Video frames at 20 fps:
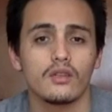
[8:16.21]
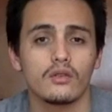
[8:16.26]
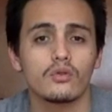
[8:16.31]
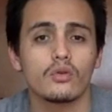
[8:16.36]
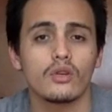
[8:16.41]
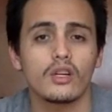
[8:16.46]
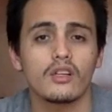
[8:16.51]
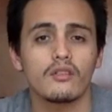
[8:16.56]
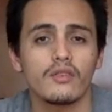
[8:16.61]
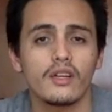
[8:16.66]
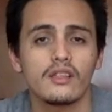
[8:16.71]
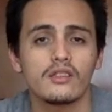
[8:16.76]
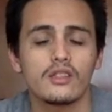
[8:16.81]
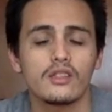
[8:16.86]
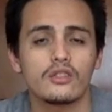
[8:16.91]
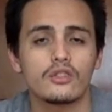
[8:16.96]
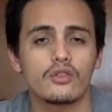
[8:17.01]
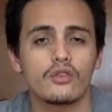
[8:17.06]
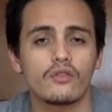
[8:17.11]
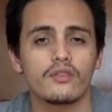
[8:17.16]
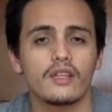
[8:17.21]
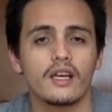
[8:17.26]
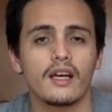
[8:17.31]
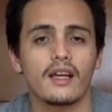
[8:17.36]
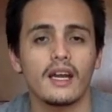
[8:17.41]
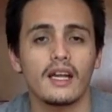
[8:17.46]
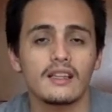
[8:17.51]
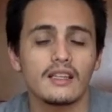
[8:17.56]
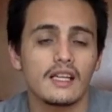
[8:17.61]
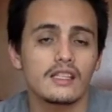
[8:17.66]
took advantage of
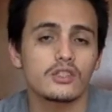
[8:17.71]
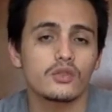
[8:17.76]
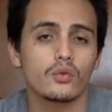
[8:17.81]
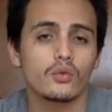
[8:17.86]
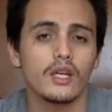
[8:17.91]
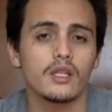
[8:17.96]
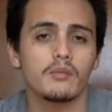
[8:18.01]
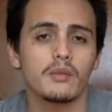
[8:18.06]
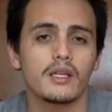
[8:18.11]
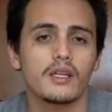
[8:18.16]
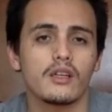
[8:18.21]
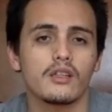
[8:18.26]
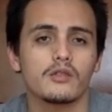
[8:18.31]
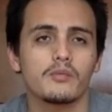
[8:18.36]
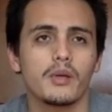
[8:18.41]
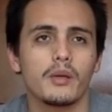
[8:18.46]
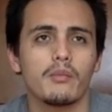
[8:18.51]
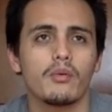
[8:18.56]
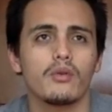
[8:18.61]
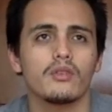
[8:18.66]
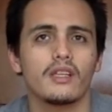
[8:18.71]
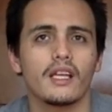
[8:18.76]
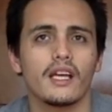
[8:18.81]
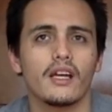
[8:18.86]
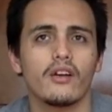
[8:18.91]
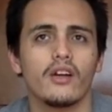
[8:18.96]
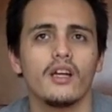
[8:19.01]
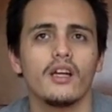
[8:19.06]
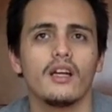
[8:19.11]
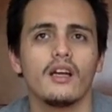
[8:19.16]
that. And that's great, because people
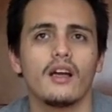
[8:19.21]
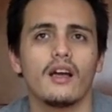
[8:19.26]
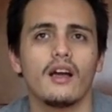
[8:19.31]
there